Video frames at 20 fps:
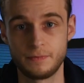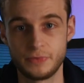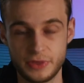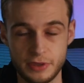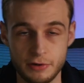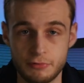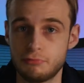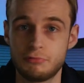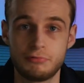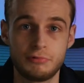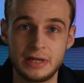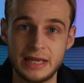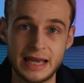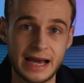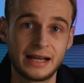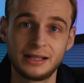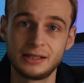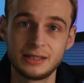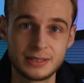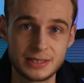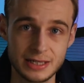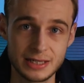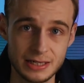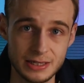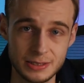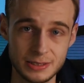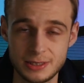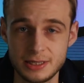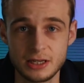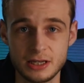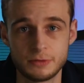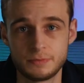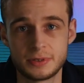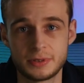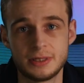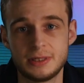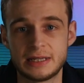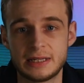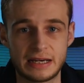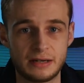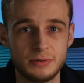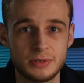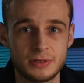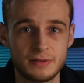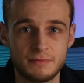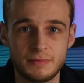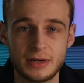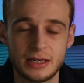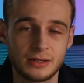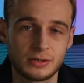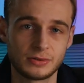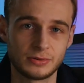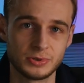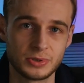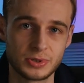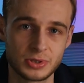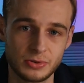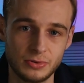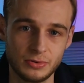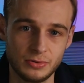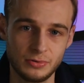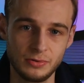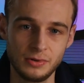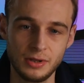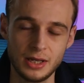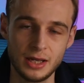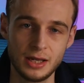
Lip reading: the realities, the ups and downs of medical school,